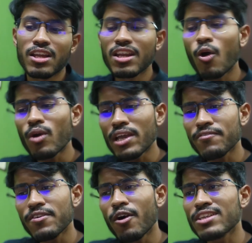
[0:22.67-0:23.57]
Now,
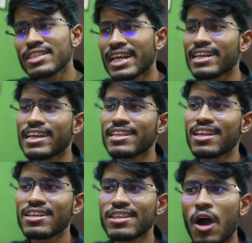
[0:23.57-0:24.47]
if you are thinking
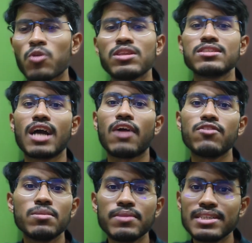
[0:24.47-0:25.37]
that now this guy
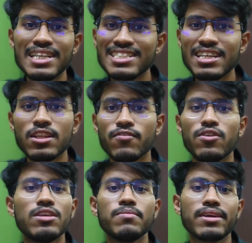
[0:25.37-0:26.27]
will be teaching the
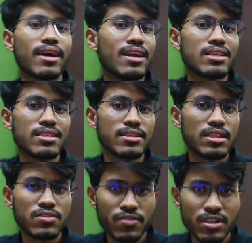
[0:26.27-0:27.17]
fluid mechanics in
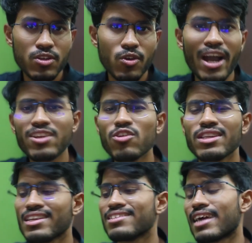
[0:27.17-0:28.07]
this video, I don't
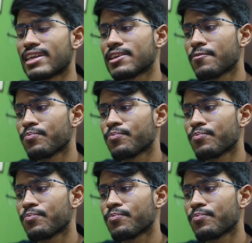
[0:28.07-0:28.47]
need that.